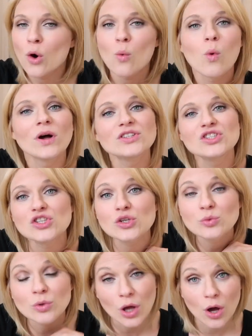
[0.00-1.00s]
Once
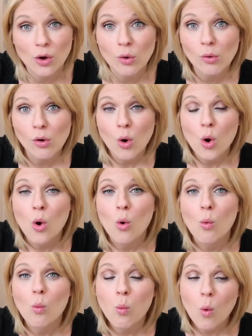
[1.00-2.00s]
you know
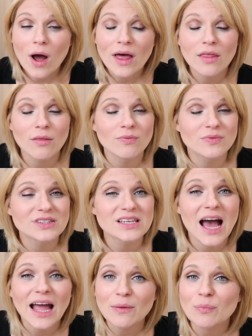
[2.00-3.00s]
what
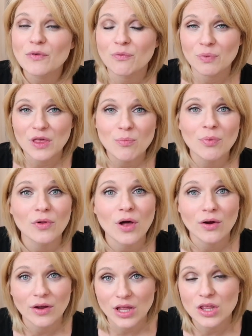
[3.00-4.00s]
type of people
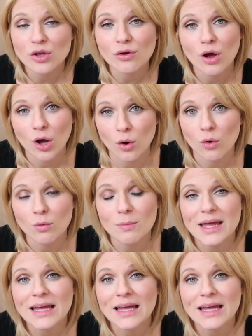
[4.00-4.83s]
are in your home,